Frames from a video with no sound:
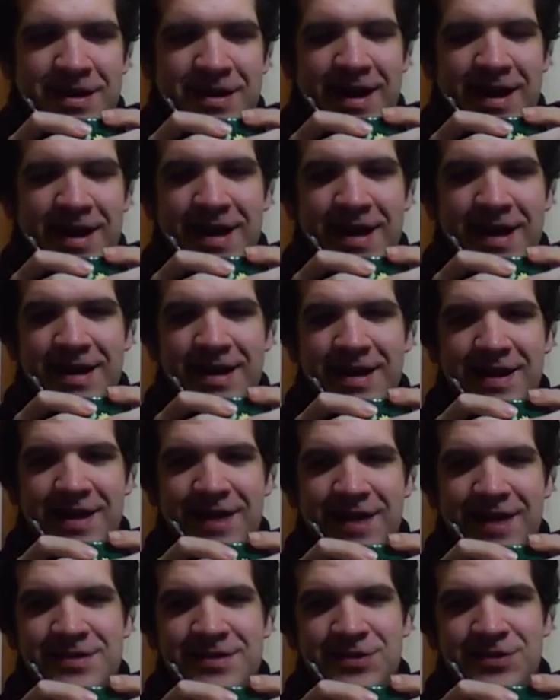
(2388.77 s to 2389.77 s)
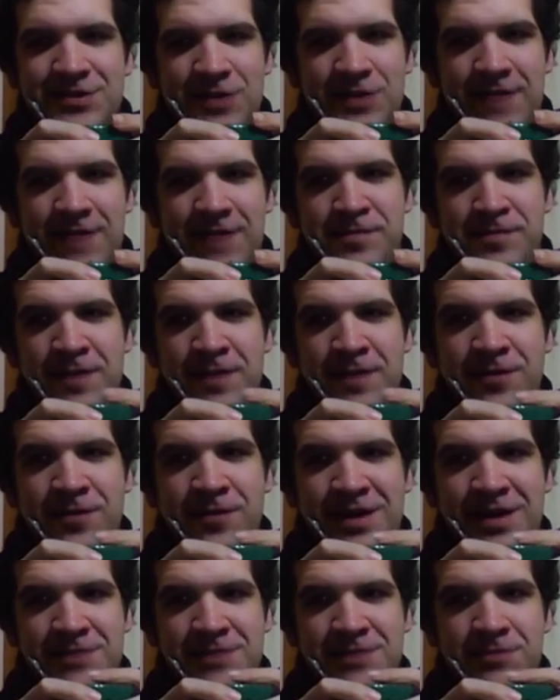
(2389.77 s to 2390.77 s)
I honestly don't have a pick for my
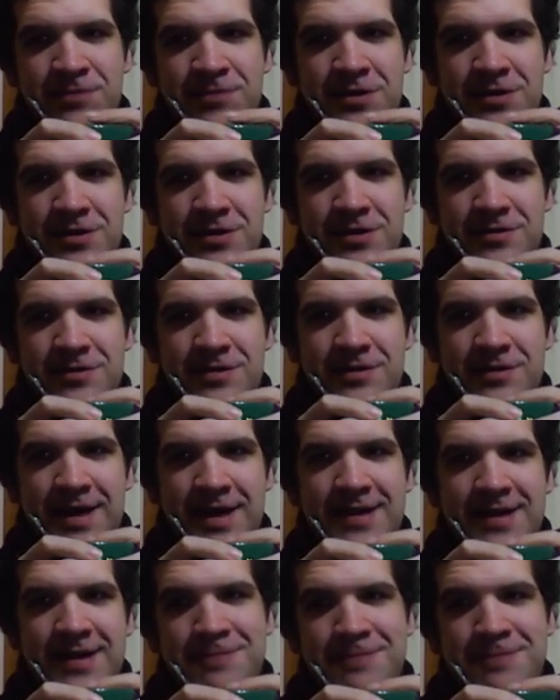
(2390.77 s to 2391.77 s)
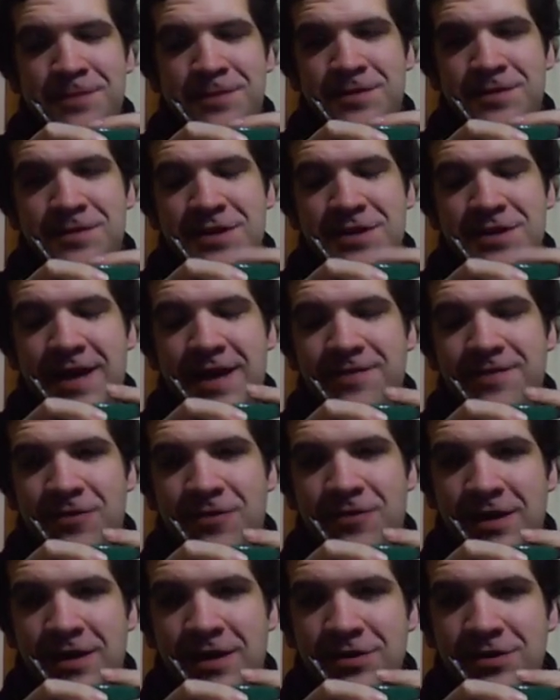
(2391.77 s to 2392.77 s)
next book. I can let people decide if they
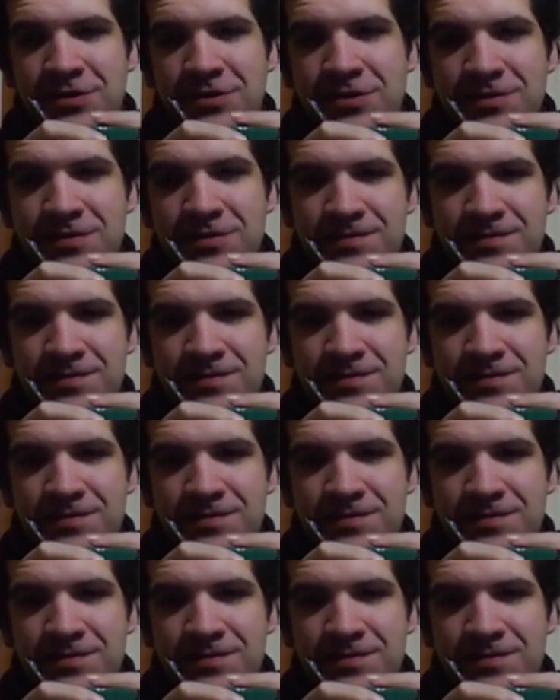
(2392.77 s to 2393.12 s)
want to.